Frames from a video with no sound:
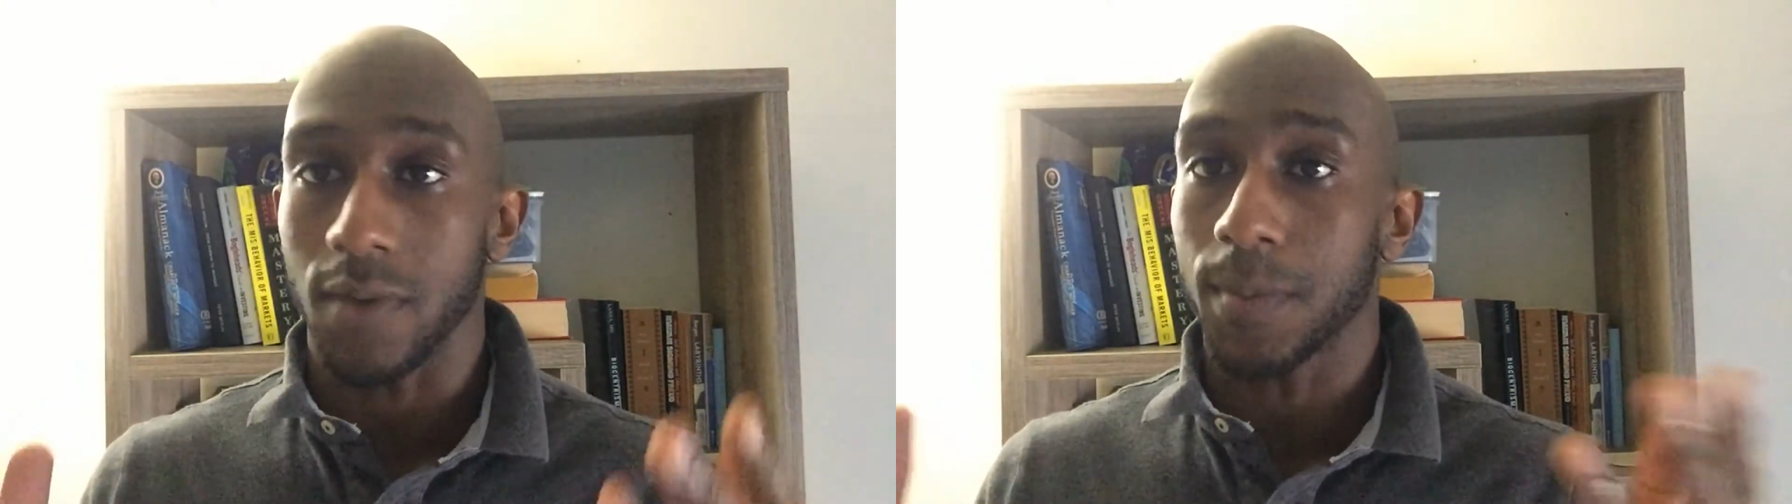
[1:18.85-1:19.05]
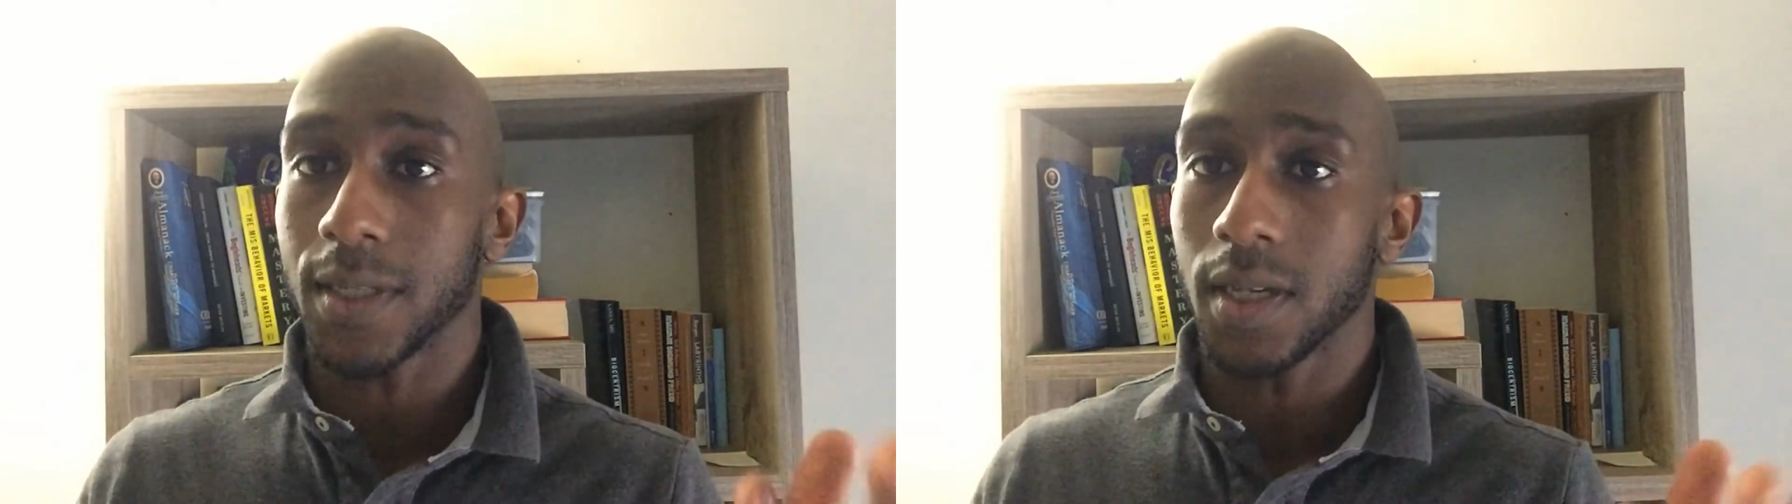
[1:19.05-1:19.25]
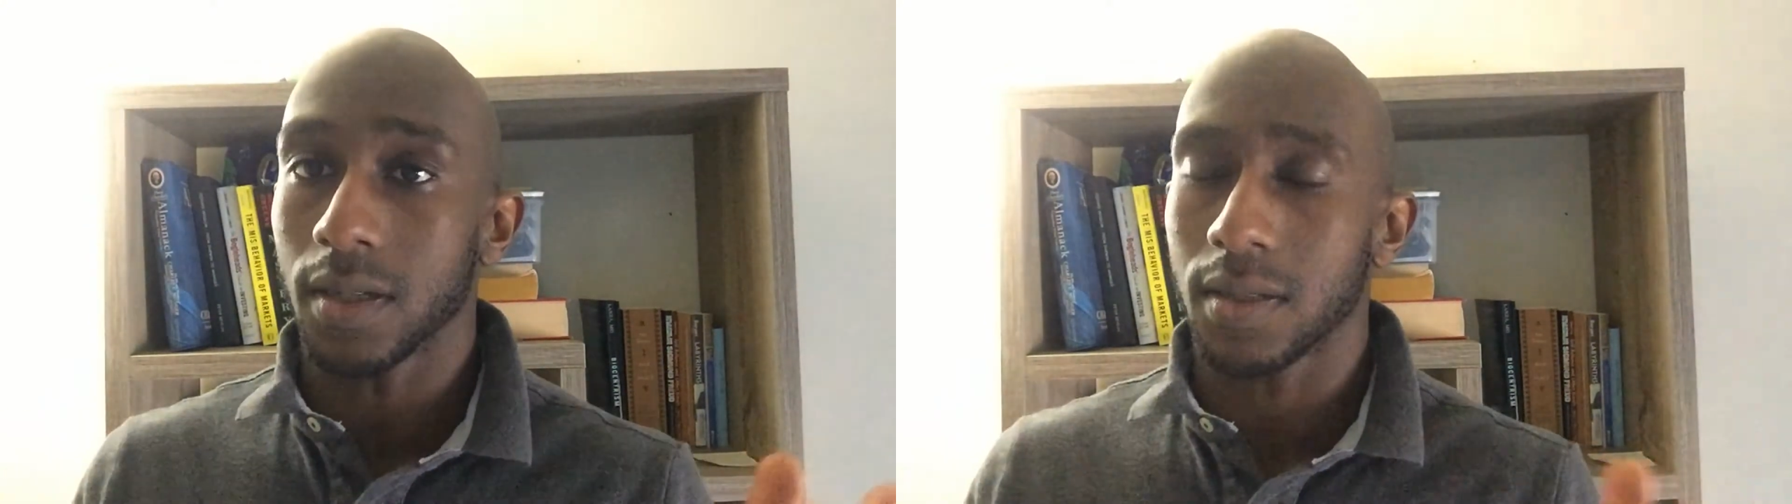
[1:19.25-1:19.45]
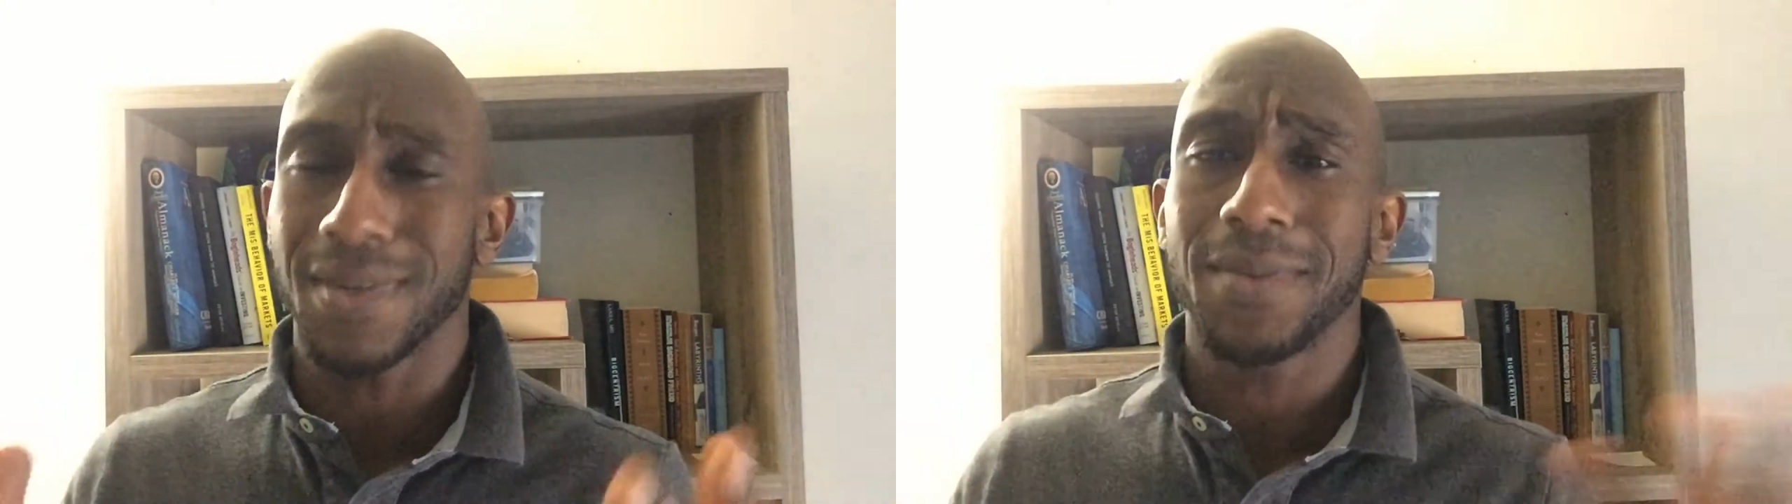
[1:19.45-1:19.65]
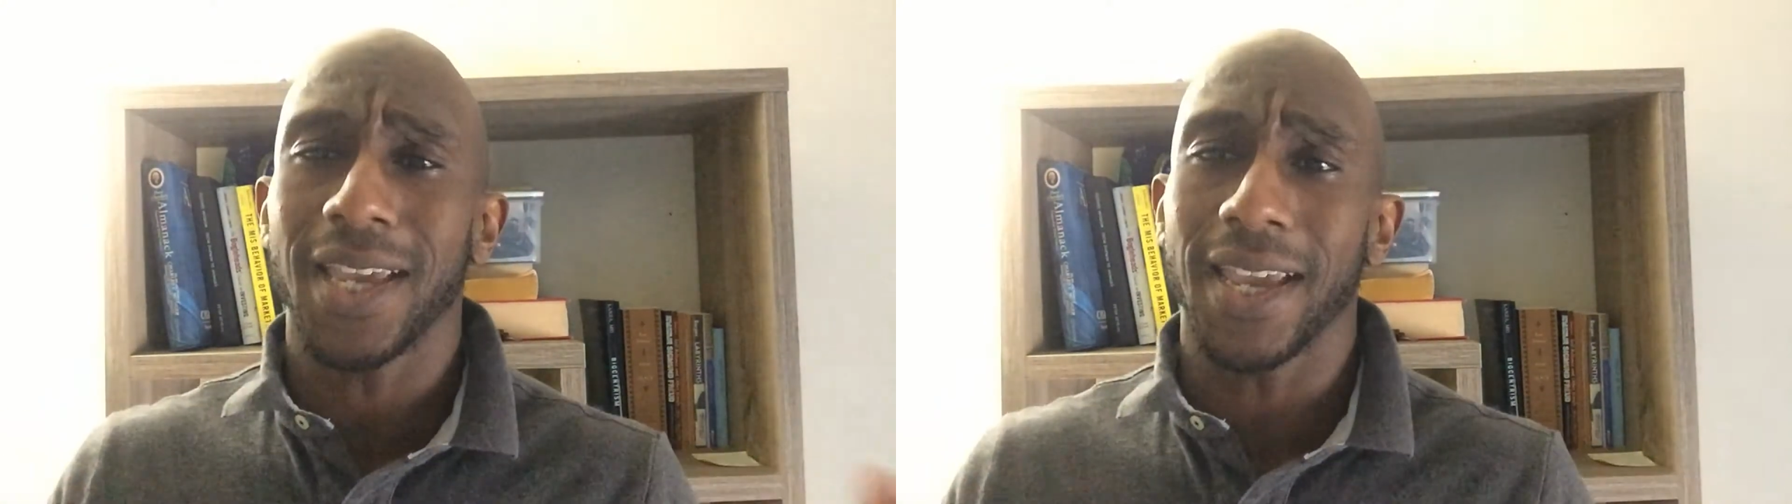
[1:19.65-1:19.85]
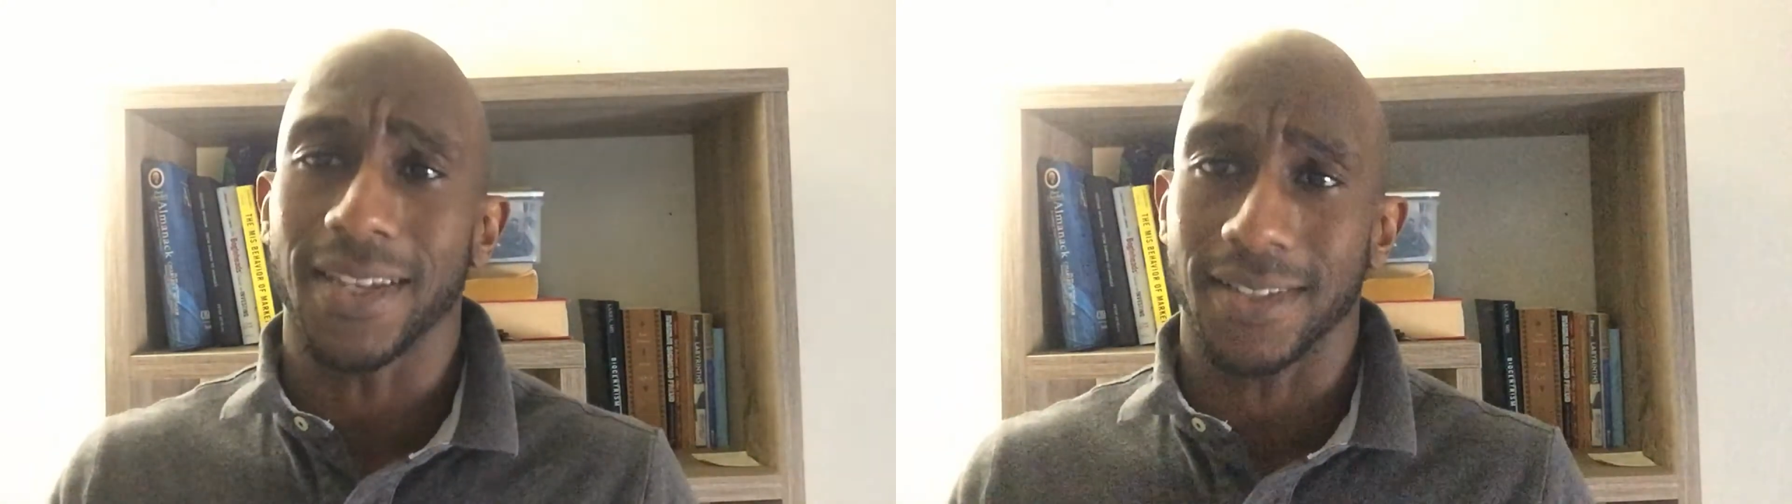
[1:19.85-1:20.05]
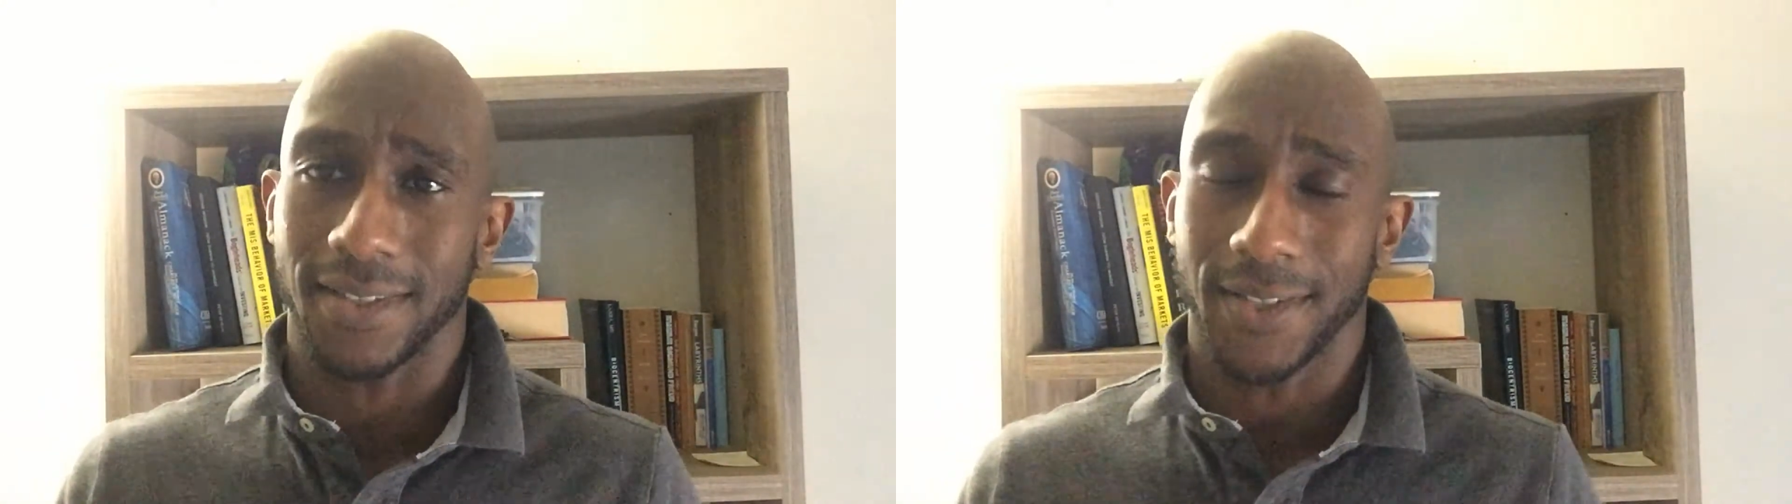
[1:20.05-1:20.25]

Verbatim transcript: maybe 6, maybe 8,